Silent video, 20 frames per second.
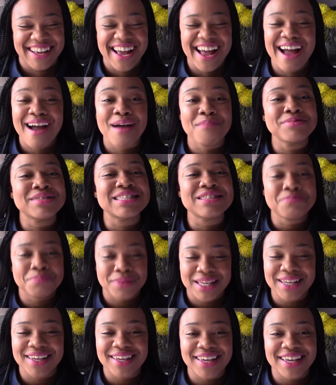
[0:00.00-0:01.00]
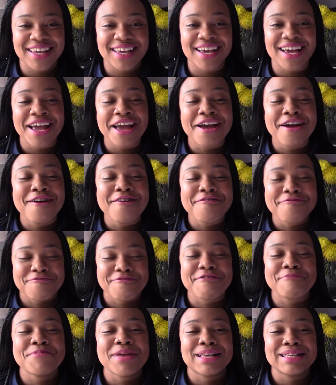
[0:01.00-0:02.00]
I'm speaking
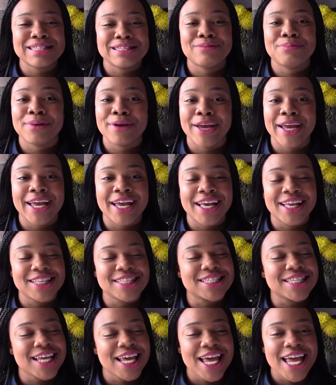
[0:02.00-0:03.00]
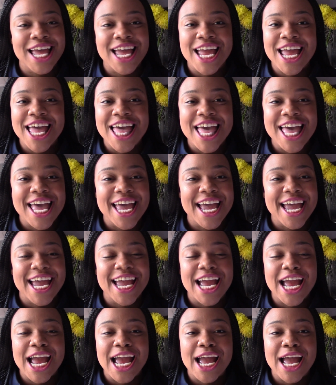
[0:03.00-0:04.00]
from experience.
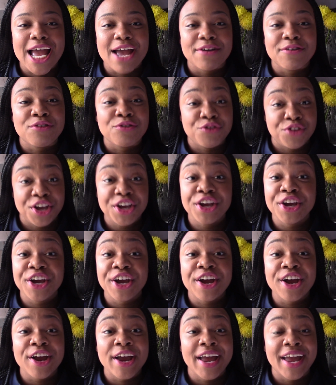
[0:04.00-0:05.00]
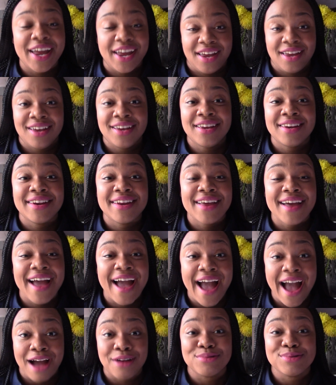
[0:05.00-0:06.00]
Figure it
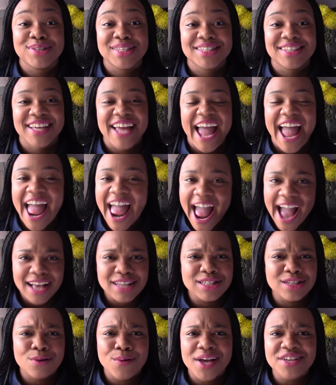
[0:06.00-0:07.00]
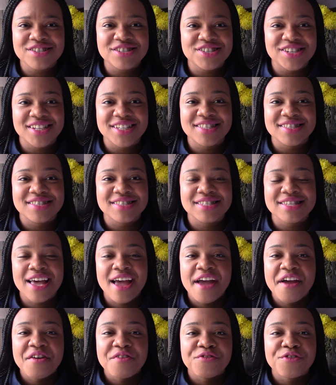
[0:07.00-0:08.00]
out. Ask questions.
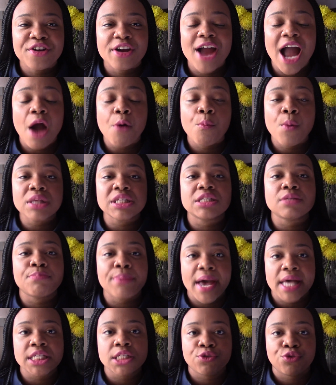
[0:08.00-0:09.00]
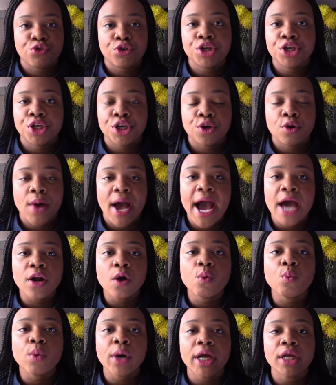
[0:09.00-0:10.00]
Figure out what's best for you. I
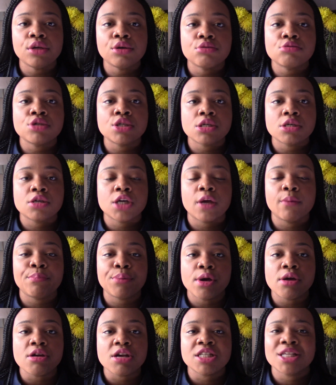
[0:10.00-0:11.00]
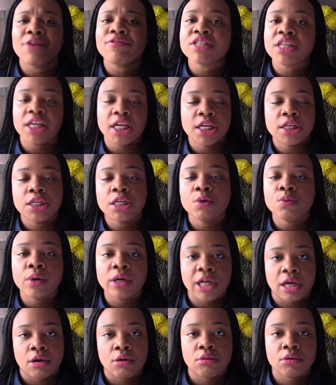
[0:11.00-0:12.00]
don't want you to compare yourself to
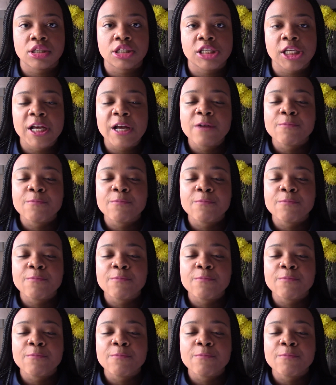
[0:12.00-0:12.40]
anyone else.